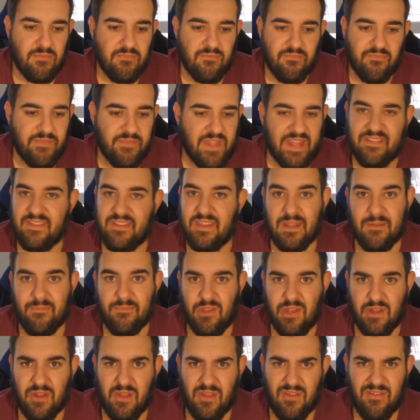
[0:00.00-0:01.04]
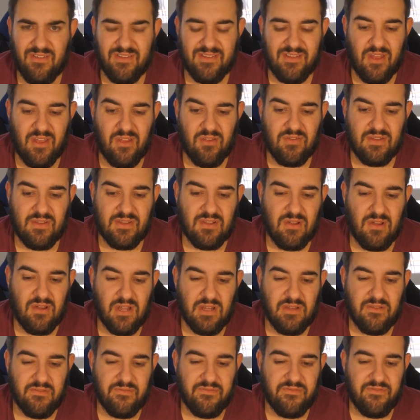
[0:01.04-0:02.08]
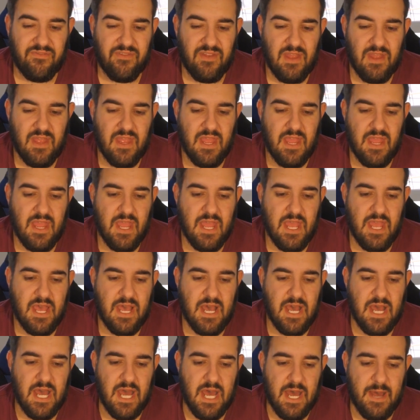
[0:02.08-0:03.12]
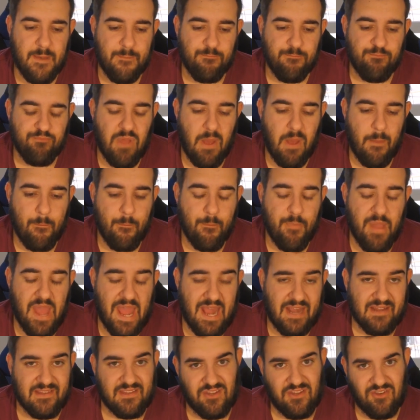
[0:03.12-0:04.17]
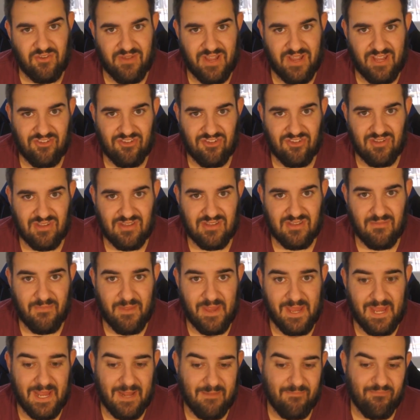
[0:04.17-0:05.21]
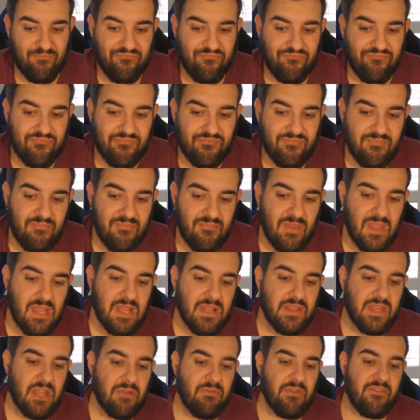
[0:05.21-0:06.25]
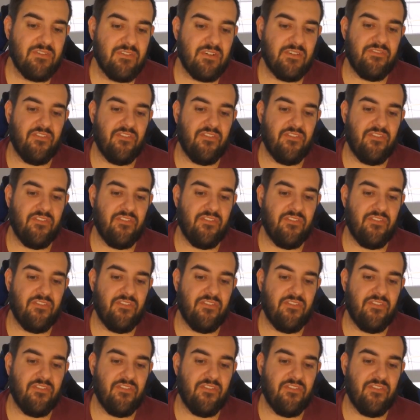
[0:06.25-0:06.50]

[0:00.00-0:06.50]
that's it, So it's kind of a bad situation to be in. And then we've got